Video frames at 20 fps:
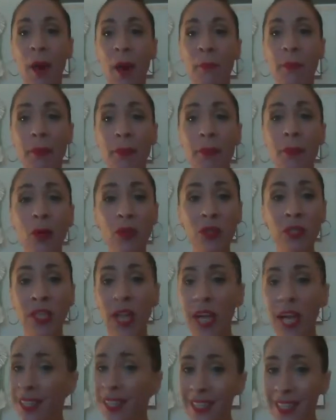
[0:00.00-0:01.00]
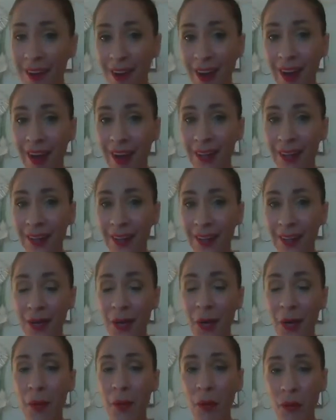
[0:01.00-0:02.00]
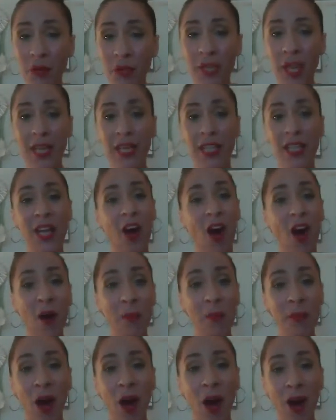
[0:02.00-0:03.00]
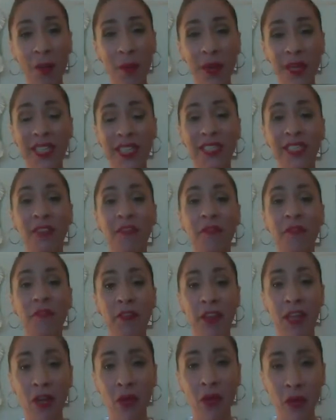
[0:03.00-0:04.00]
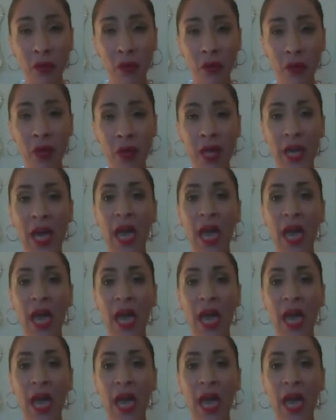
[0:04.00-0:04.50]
But most likely not. Most likely, Arbonne is the vehicle